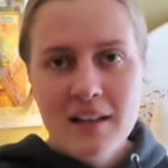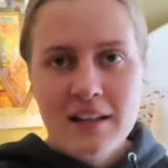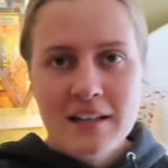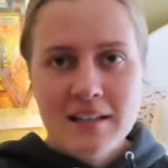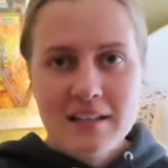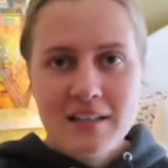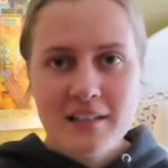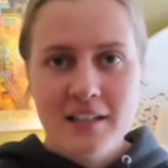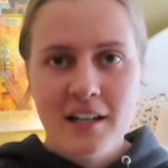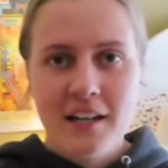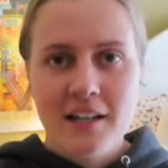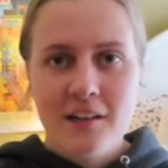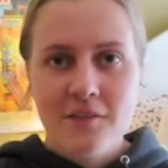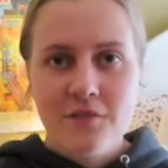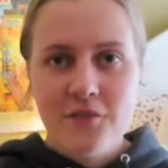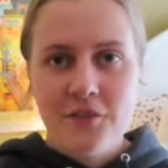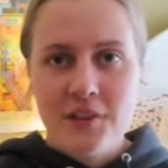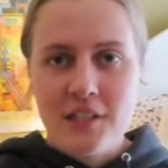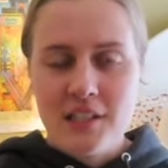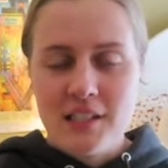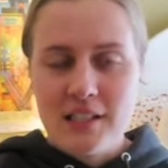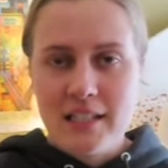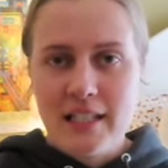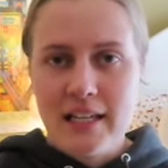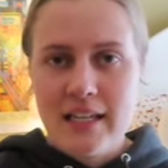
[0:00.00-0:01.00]
studied for
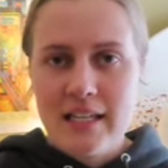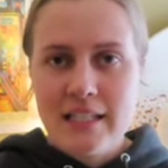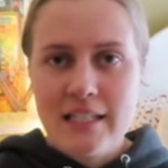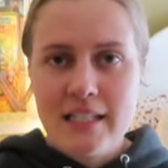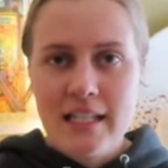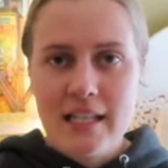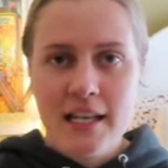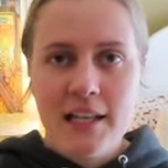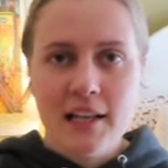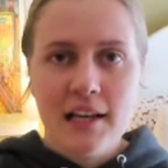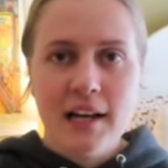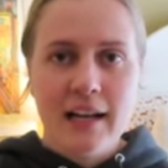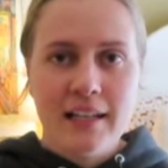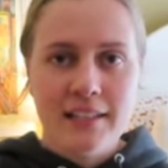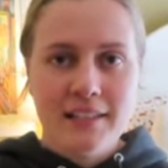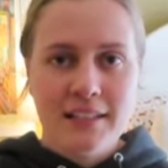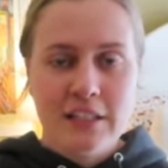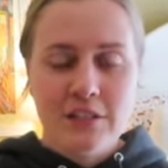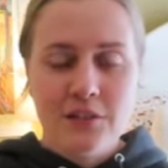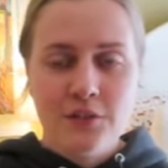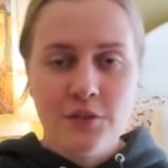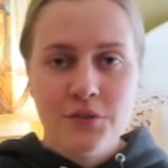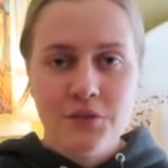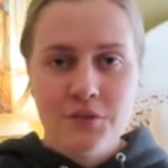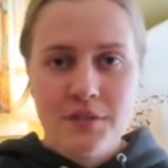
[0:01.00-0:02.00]
the DAT. I
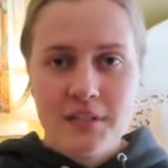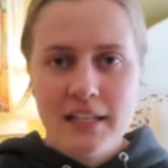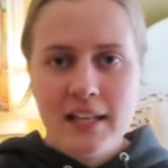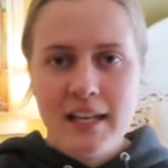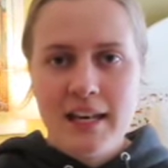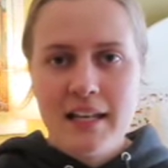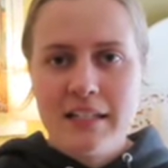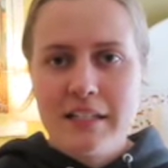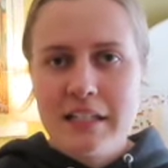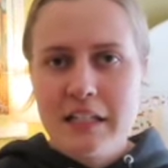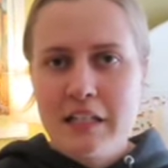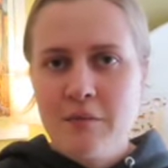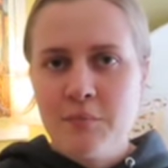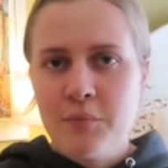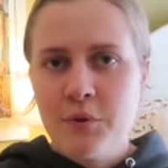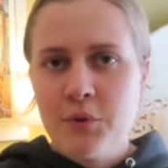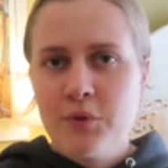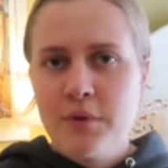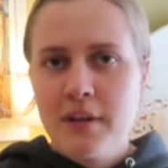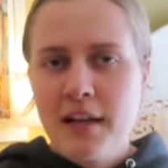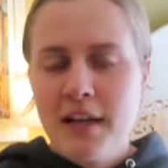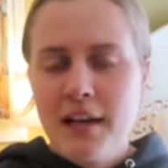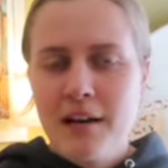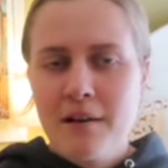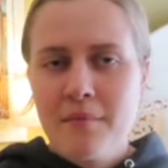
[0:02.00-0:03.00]
did use DAT
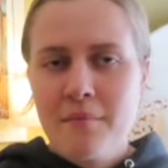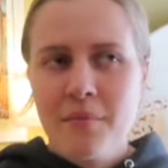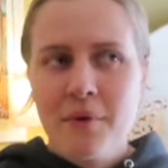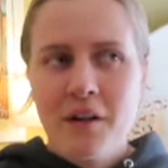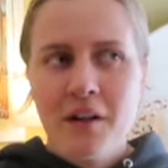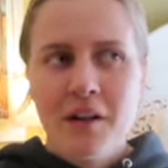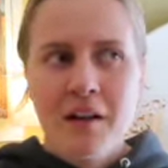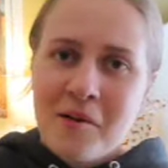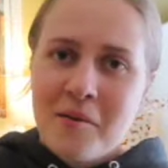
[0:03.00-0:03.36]
boot camp.